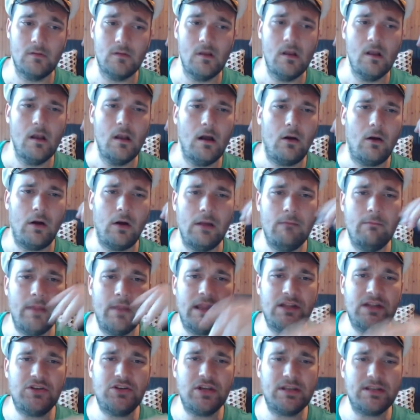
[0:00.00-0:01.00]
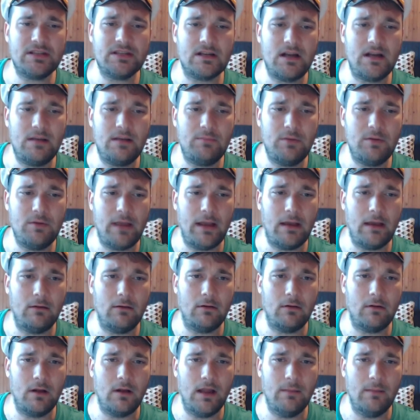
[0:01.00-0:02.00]
Alright, Mage has a couple
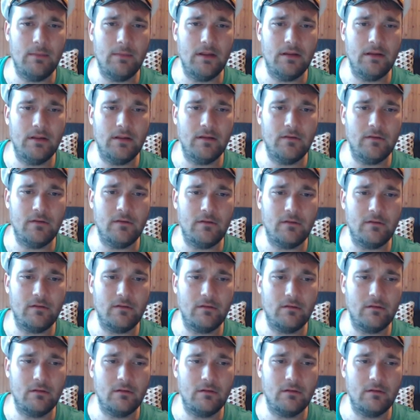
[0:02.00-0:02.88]
Battlecry minions.